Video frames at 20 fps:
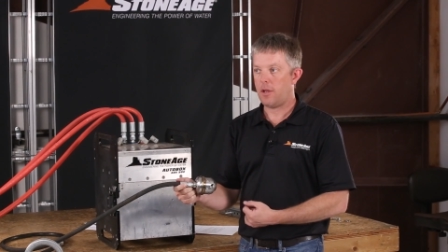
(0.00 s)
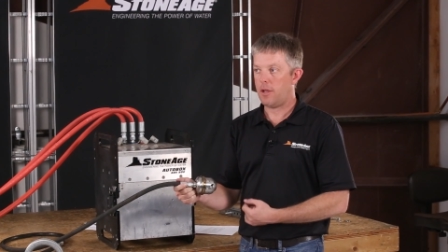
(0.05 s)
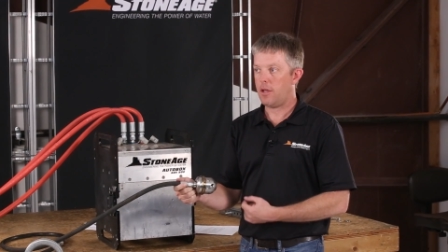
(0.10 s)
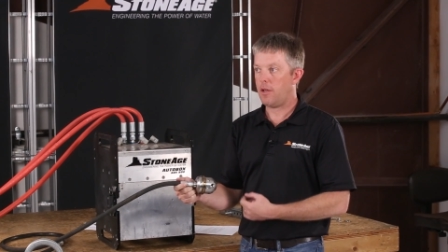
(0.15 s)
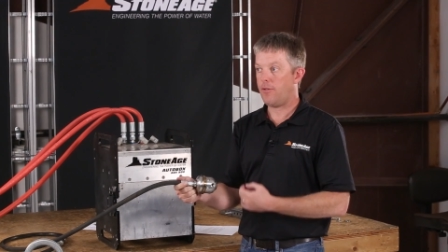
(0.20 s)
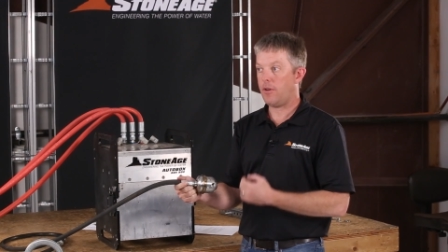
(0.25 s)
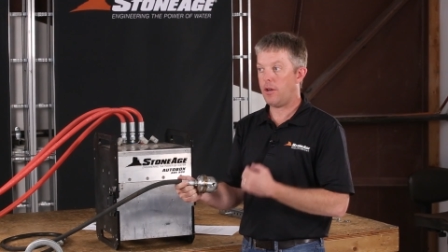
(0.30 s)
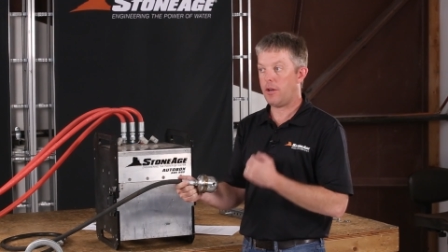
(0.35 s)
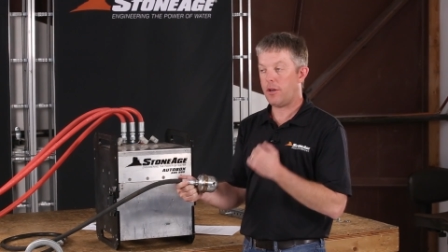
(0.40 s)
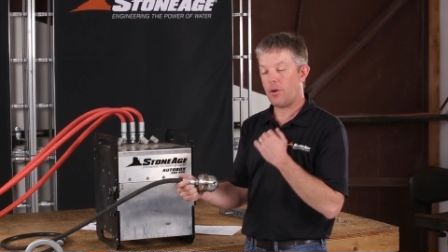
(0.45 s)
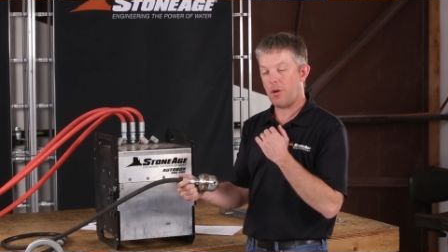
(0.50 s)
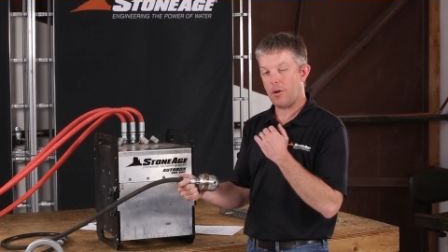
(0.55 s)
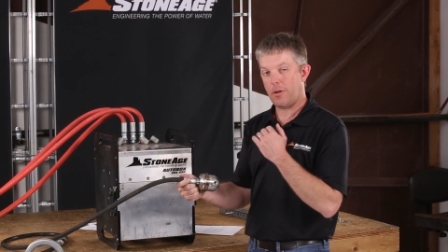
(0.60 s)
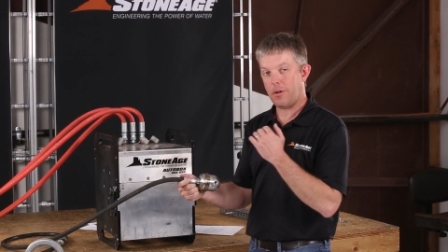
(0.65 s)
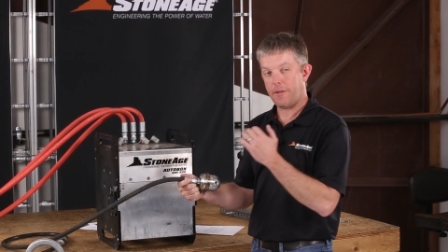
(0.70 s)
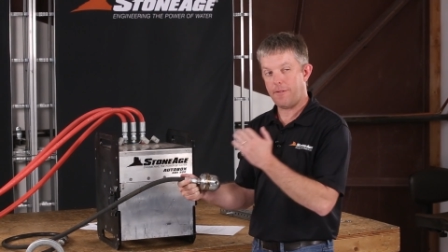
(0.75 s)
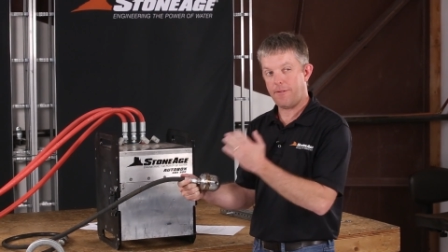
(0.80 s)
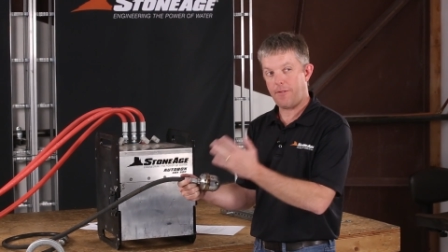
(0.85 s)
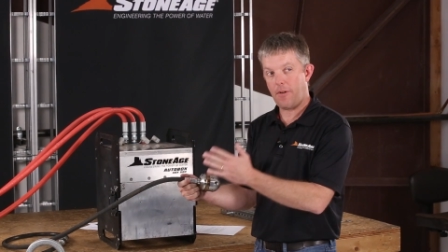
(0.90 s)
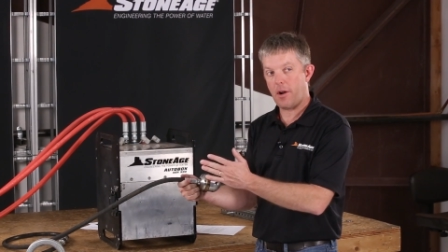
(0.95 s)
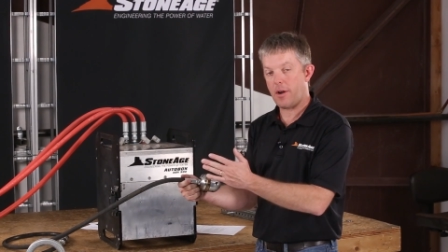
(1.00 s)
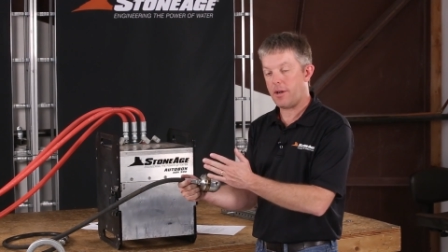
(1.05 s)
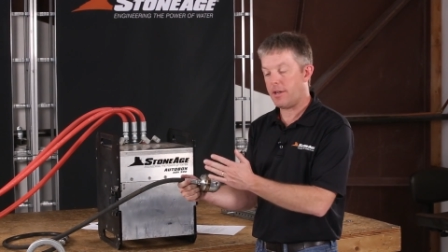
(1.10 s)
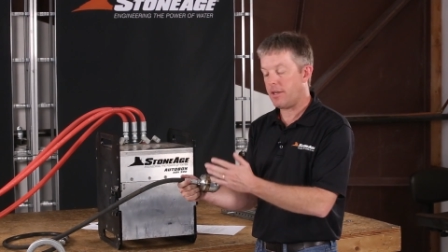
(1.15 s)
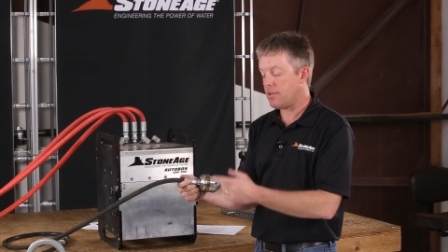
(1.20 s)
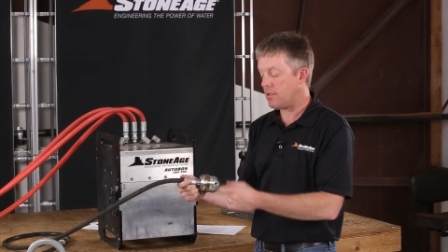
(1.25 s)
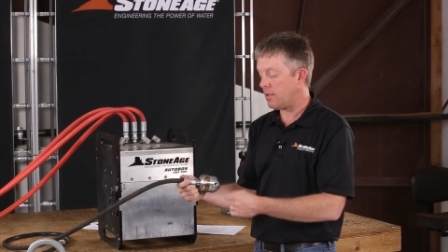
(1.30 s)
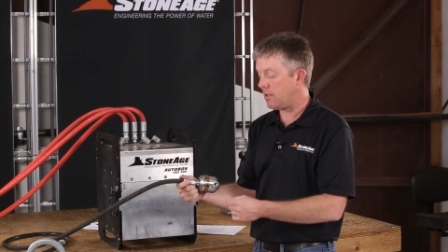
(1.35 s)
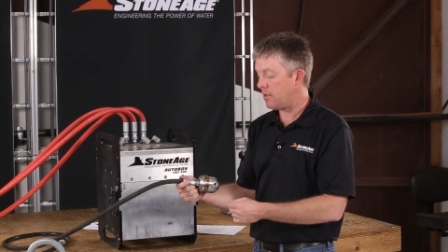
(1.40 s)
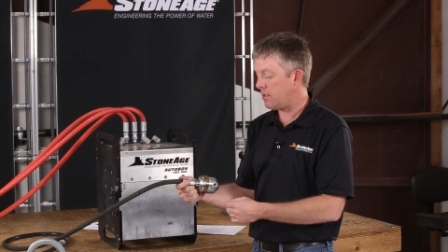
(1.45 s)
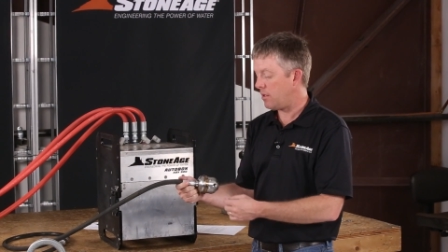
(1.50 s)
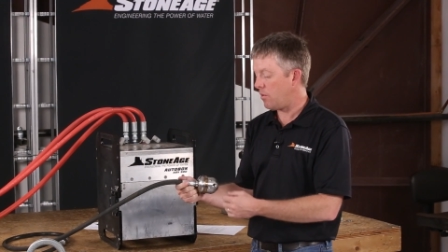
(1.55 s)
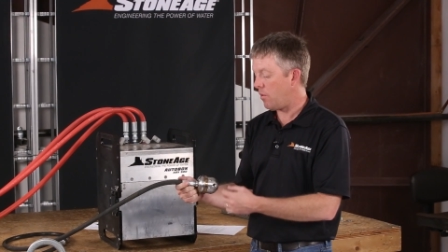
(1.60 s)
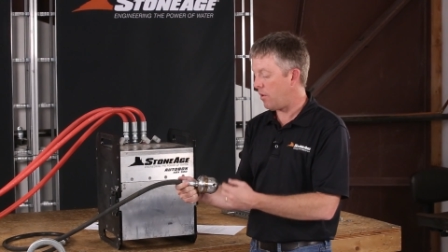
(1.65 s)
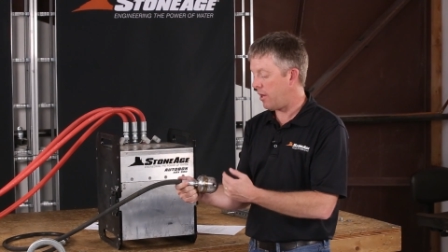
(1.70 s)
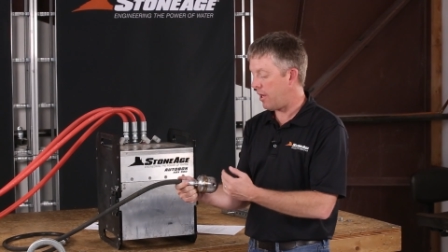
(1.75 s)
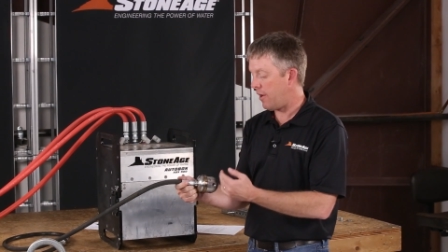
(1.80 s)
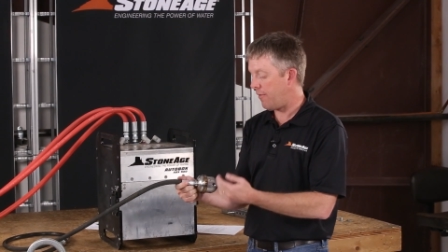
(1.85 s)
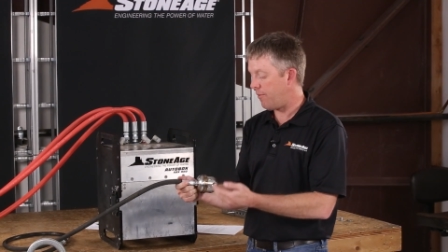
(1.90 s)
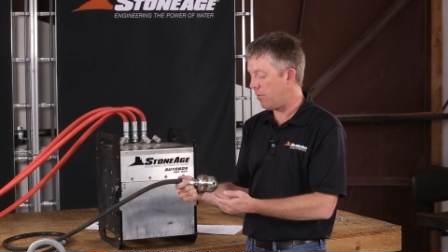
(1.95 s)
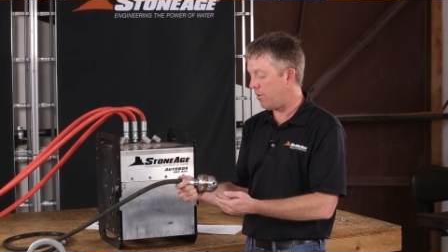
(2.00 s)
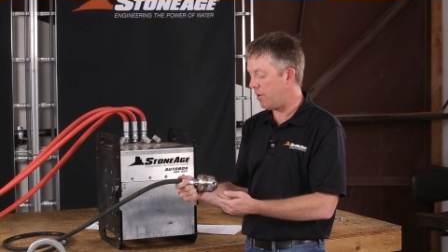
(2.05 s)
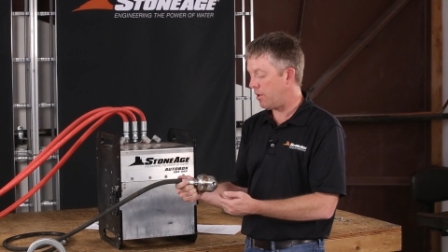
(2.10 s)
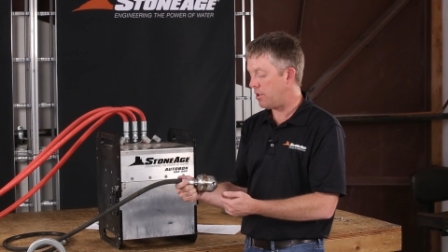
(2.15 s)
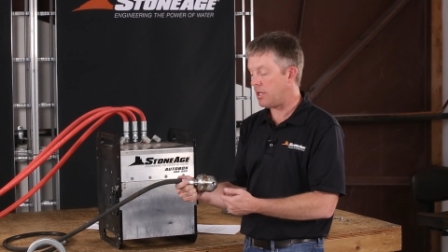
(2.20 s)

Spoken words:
If you need to go a really far distance, you want to have more